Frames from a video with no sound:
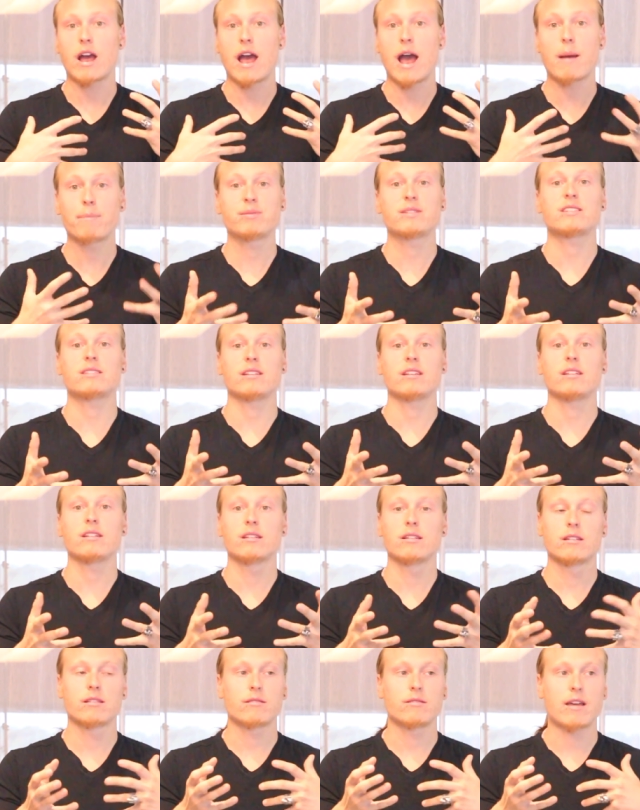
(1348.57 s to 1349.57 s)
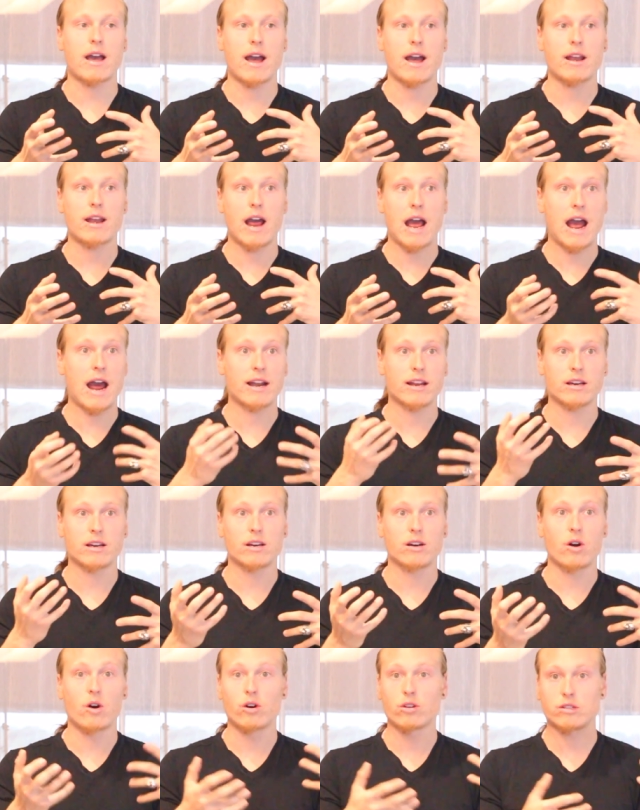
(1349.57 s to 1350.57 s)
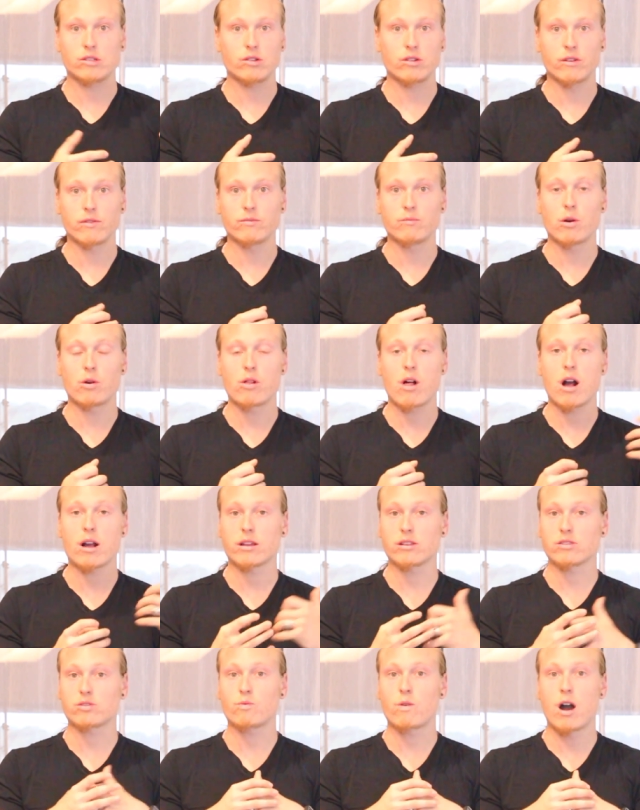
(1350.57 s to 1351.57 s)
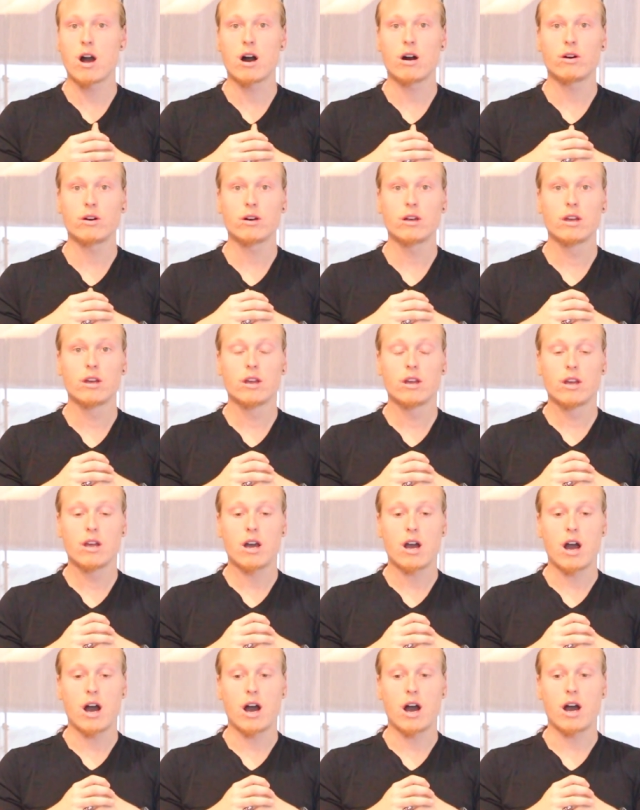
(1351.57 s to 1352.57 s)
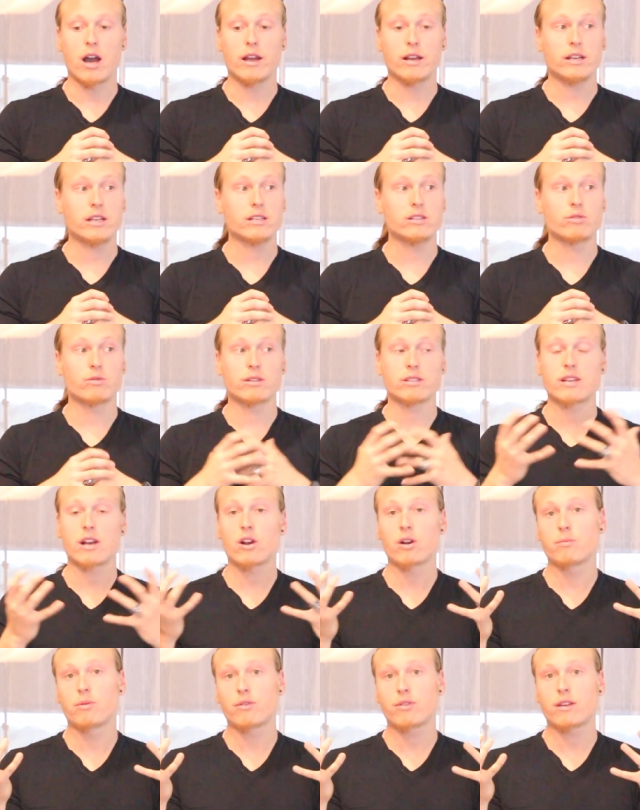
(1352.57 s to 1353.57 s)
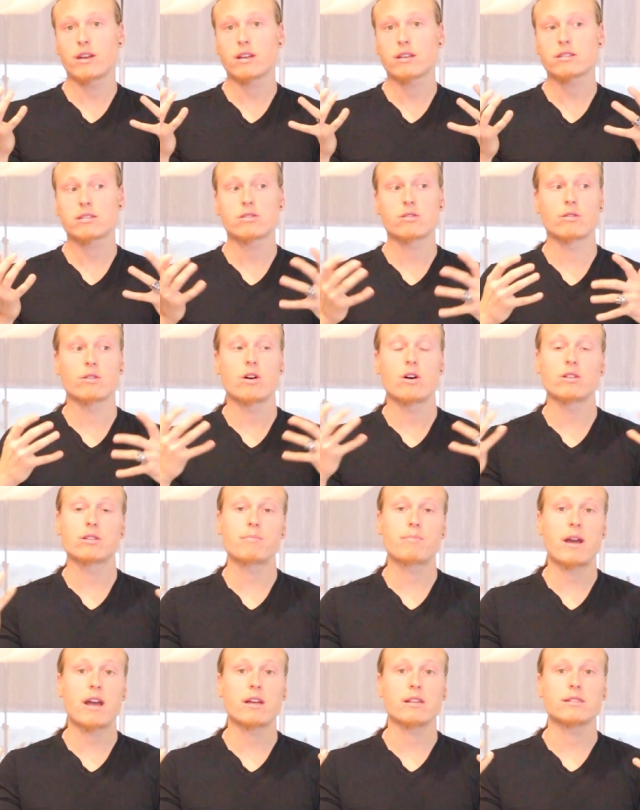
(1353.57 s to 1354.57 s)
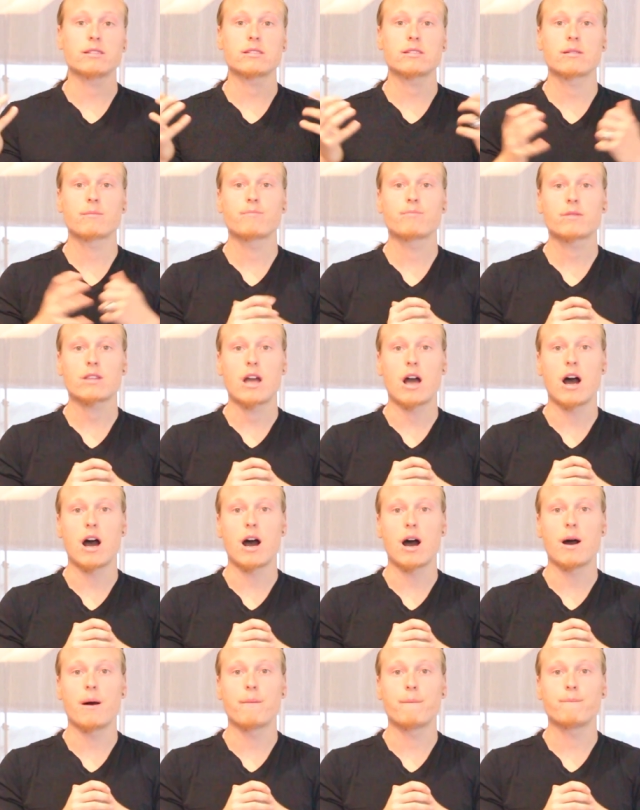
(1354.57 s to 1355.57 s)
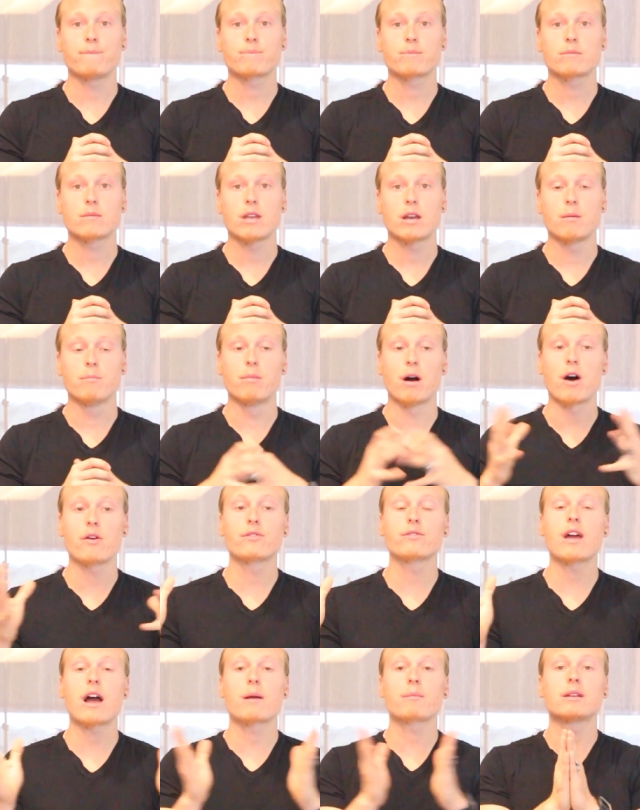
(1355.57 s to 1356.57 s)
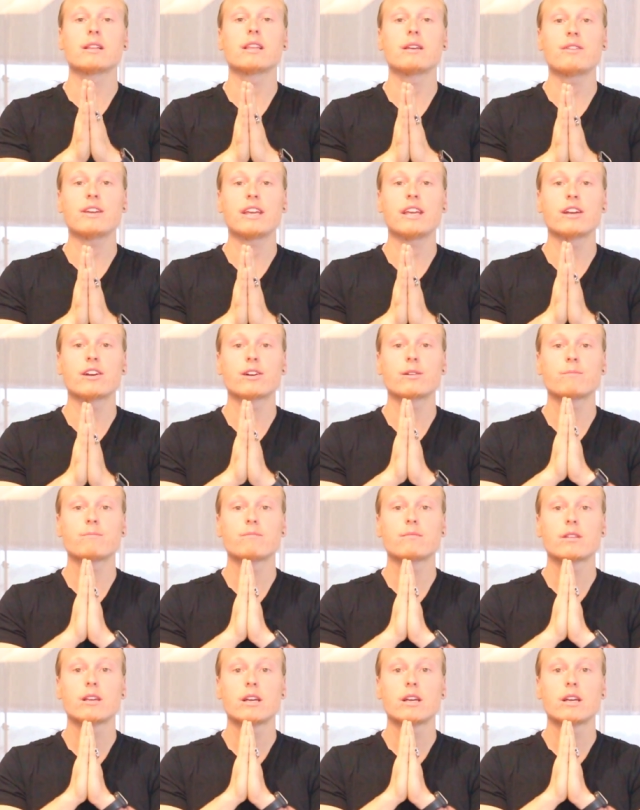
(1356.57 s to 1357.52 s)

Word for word: Epstein that had an altar of Moloch as well, uh, and he's doing terrible things. So it all depends. Um, but other than that, I'm going to leave it here.